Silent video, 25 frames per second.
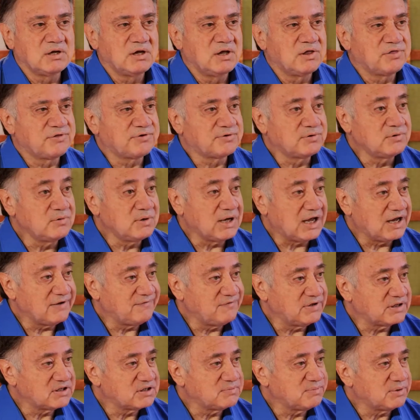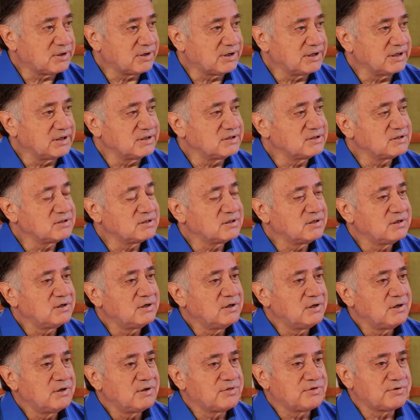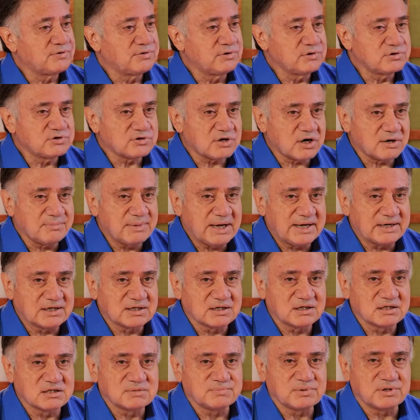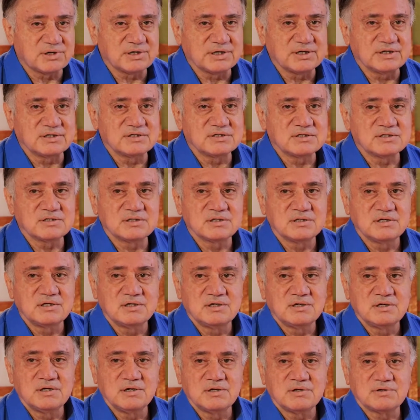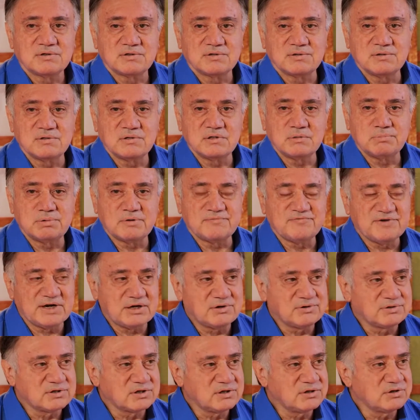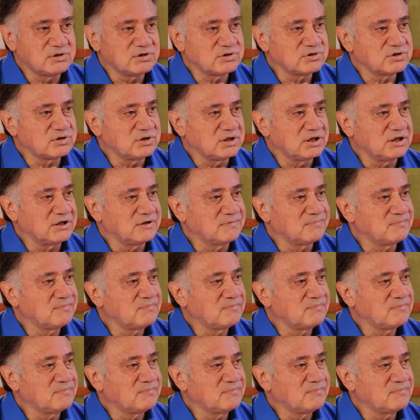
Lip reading: through life experience, through traumatic experience, through the profound conditioning.